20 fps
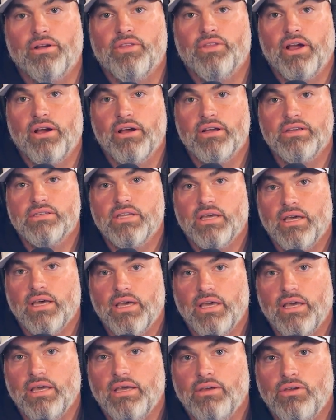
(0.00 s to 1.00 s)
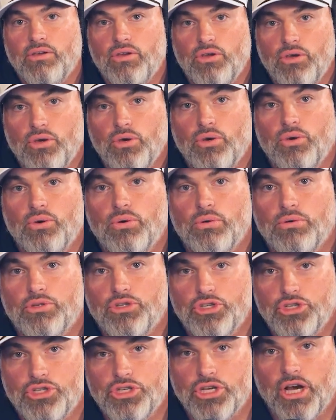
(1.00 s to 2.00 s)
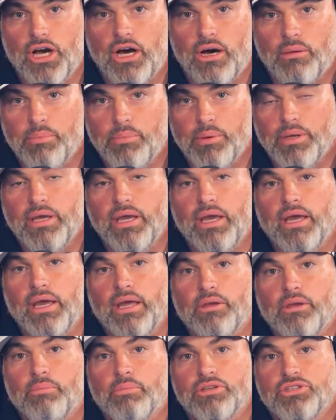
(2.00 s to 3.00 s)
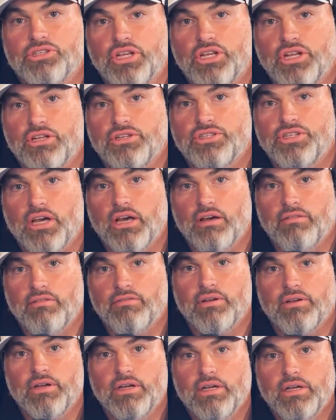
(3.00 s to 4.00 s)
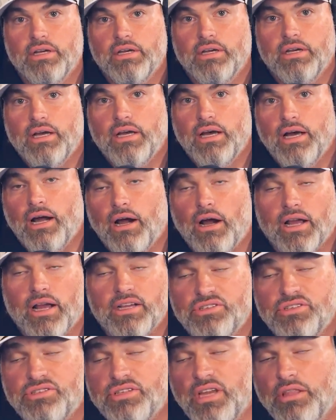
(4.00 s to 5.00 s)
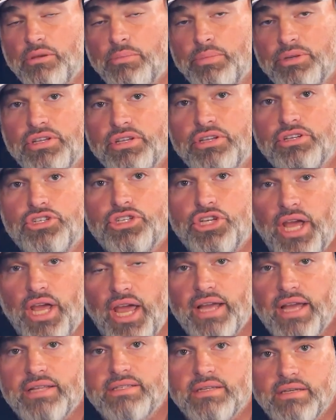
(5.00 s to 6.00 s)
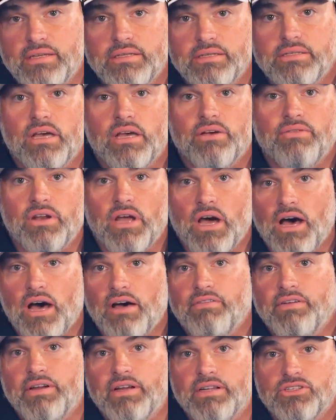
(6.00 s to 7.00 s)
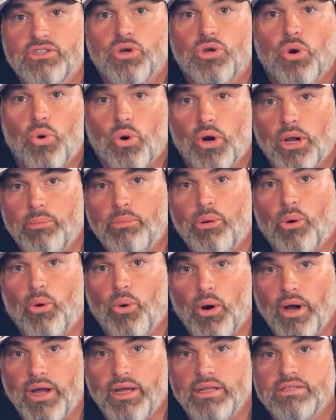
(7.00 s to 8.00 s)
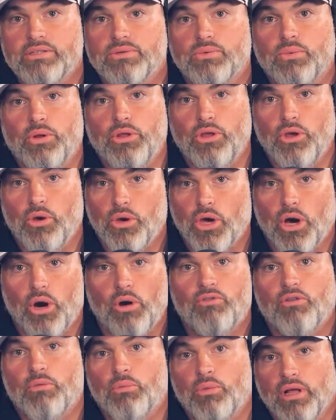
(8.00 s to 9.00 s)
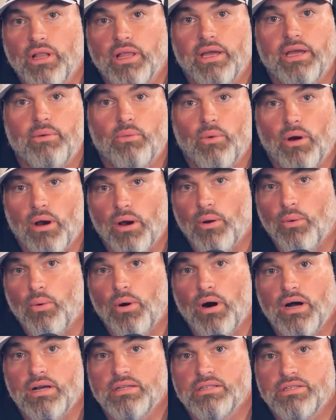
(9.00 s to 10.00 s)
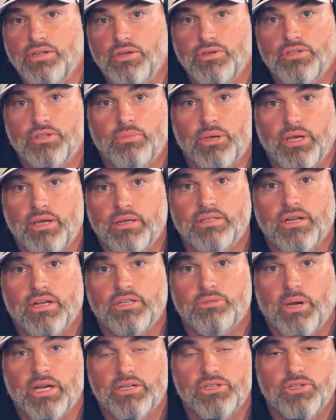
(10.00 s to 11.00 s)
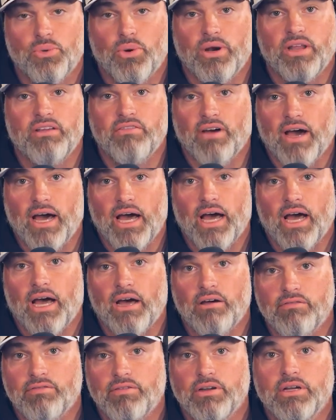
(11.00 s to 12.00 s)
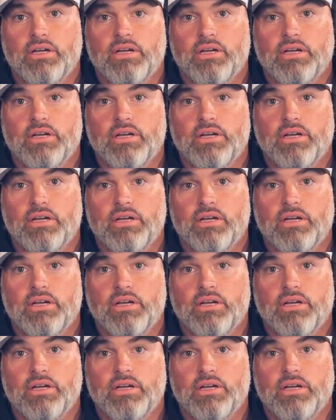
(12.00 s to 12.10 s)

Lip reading: There is a huge jump in the percentage of or I should say the percentage chances of an offense scoring points when you go from really where it used to be a touchback's 25,